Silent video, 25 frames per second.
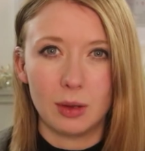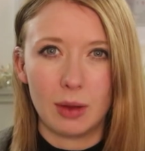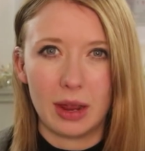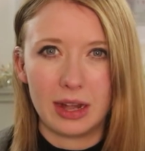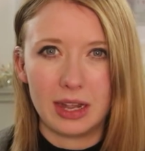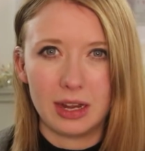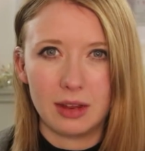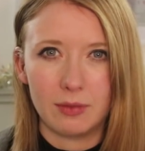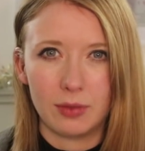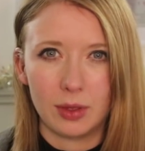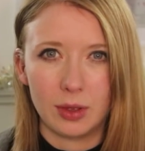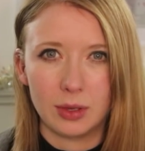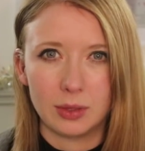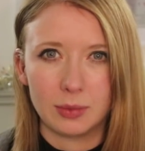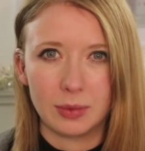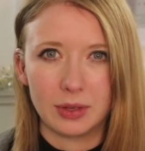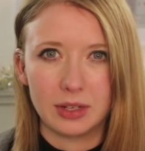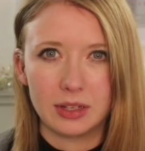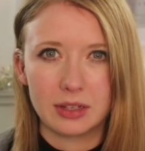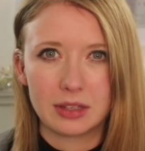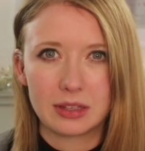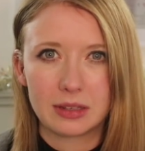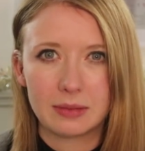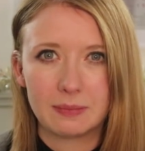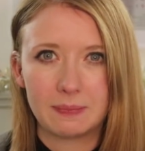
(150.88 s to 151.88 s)
do any of those
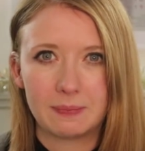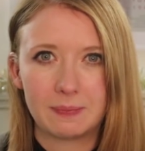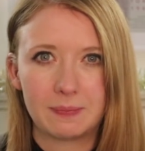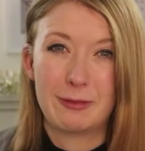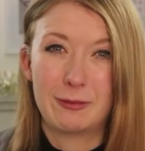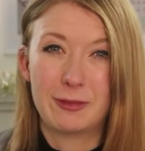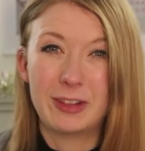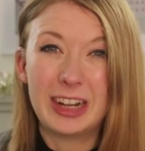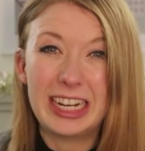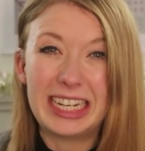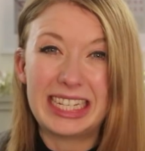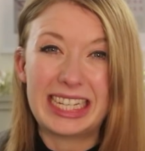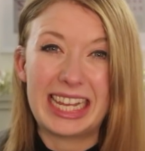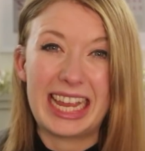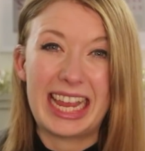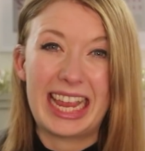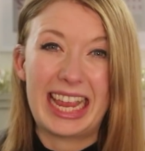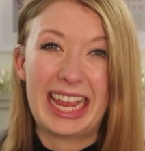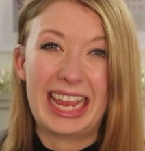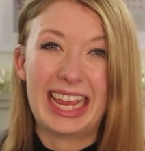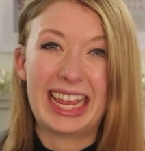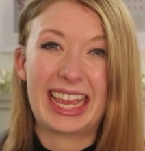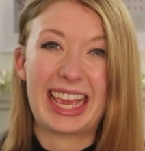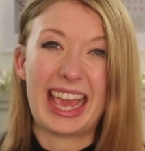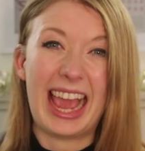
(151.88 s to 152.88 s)
ones.
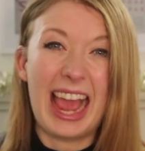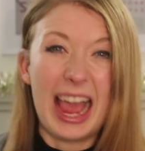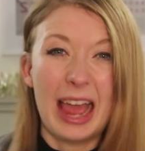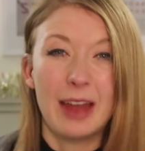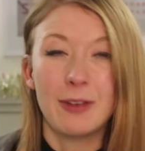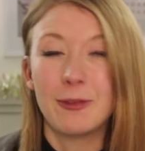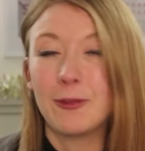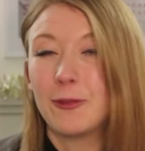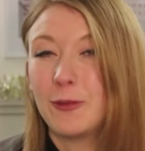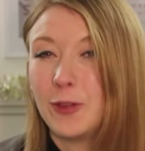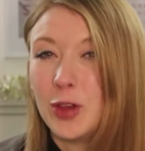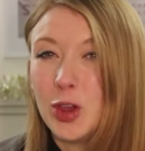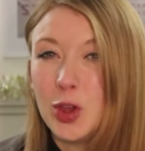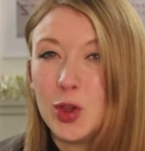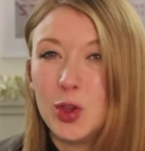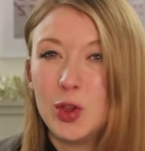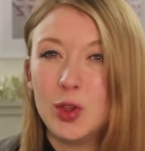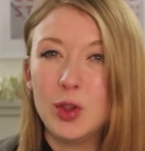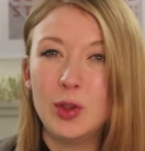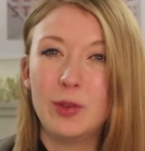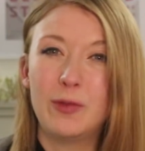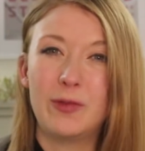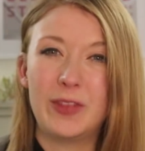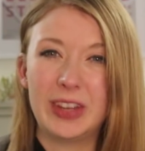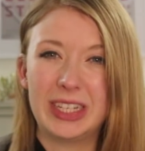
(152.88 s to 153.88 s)
Freezing canned
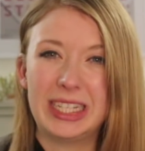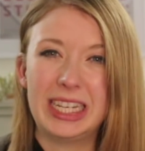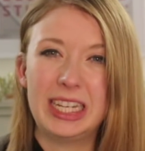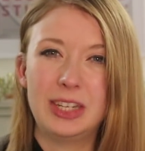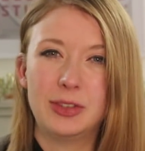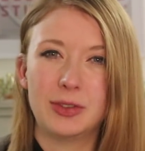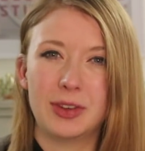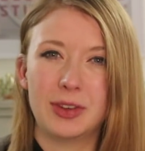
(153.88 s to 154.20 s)
food, fizzy